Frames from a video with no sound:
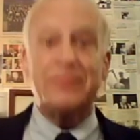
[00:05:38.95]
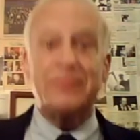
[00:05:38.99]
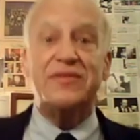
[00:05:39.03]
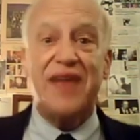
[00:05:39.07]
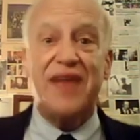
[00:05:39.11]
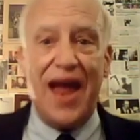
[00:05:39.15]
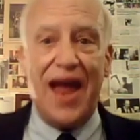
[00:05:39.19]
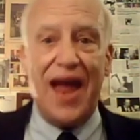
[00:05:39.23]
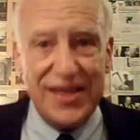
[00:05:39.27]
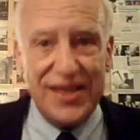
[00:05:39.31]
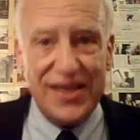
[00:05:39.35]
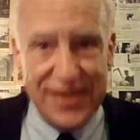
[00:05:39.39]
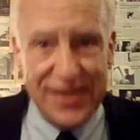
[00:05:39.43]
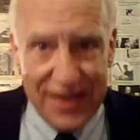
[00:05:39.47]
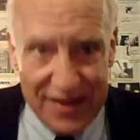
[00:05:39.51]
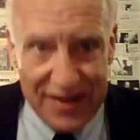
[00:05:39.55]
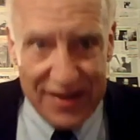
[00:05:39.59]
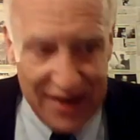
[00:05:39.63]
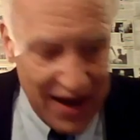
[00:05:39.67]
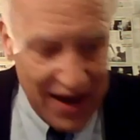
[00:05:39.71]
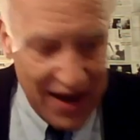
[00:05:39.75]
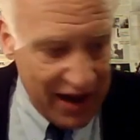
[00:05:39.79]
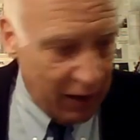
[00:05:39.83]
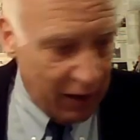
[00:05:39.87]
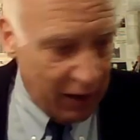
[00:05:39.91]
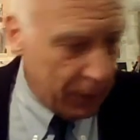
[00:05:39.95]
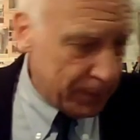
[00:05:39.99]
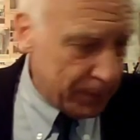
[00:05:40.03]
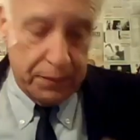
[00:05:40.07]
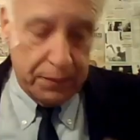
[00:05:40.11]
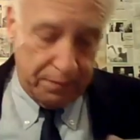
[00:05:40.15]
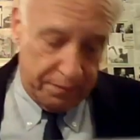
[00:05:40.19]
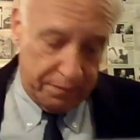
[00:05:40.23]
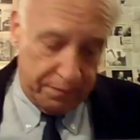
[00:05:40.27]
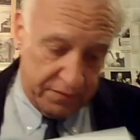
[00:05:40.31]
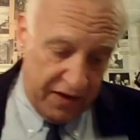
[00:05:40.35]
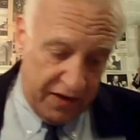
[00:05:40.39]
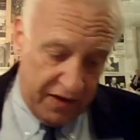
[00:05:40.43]
That's the deal
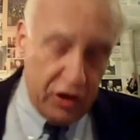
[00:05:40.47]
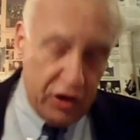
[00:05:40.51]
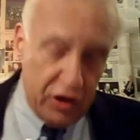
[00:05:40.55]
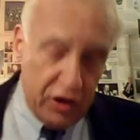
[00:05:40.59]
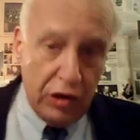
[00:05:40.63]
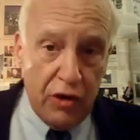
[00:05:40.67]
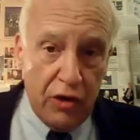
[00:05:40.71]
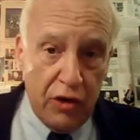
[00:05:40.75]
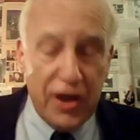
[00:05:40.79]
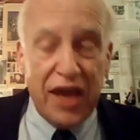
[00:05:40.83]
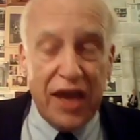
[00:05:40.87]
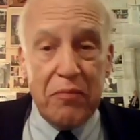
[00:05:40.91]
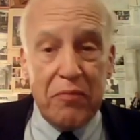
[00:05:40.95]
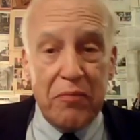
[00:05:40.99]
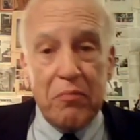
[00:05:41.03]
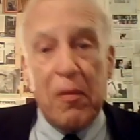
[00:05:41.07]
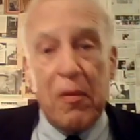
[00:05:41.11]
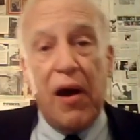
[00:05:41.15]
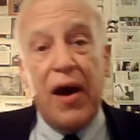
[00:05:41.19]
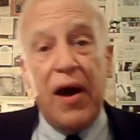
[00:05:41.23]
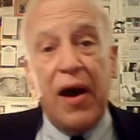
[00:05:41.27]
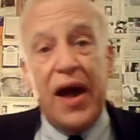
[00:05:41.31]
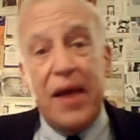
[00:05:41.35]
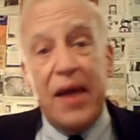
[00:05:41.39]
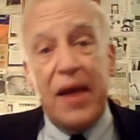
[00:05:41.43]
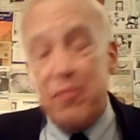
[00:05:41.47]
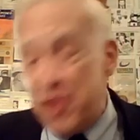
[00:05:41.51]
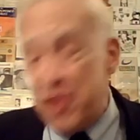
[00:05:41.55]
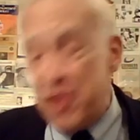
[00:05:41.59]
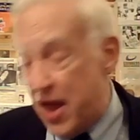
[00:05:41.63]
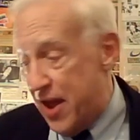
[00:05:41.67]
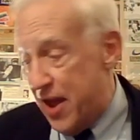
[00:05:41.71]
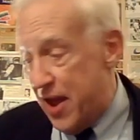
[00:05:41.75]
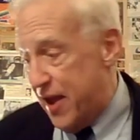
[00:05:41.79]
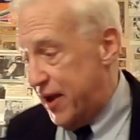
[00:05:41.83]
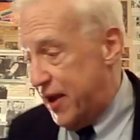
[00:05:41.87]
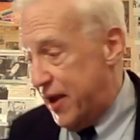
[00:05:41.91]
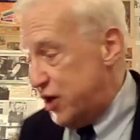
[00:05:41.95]
if you look at my
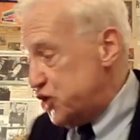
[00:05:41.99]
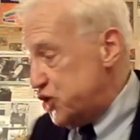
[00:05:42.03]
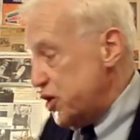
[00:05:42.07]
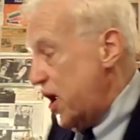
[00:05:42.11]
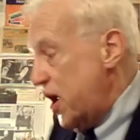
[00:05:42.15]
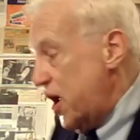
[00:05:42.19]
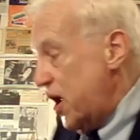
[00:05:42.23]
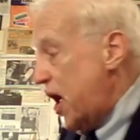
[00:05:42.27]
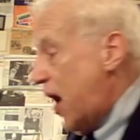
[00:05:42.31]
page,